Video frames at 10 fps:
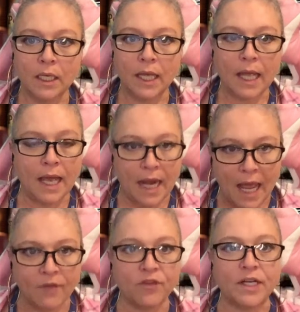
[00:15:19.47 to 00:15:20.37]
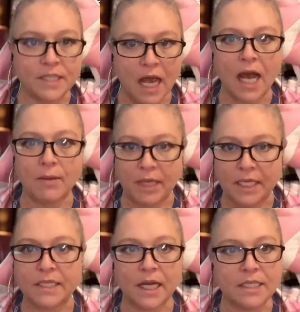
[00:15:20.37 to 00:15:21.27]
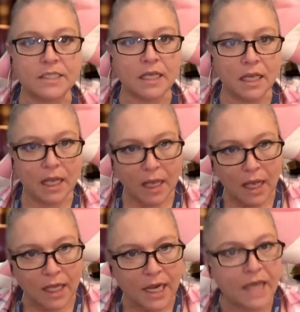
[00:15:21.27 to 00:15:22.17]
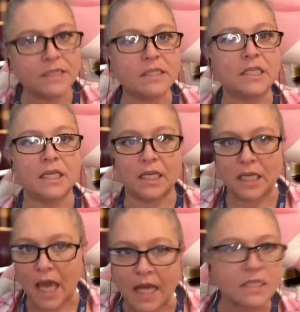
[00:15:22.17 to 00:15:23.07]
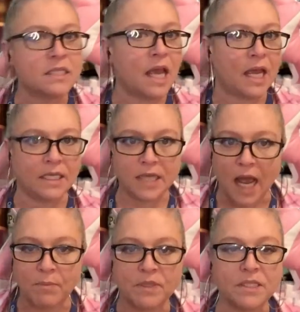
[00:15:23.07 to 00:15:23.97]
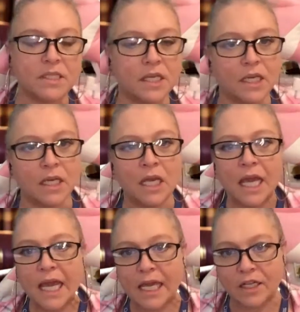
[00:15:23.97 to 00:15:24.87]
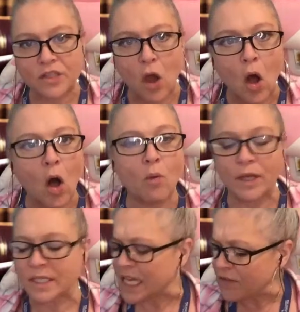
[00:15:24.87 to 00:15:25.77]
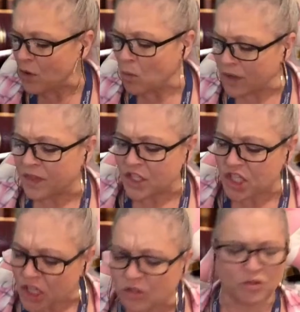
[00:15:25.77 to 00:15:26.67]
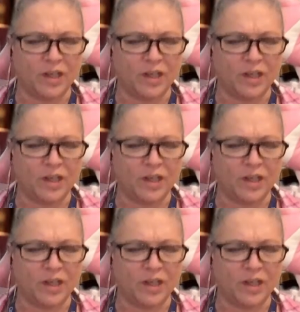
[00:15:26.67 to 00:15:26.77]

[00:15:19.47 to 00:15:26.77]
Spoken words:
And every time he does an STSA type of sting, it is always, even with the damn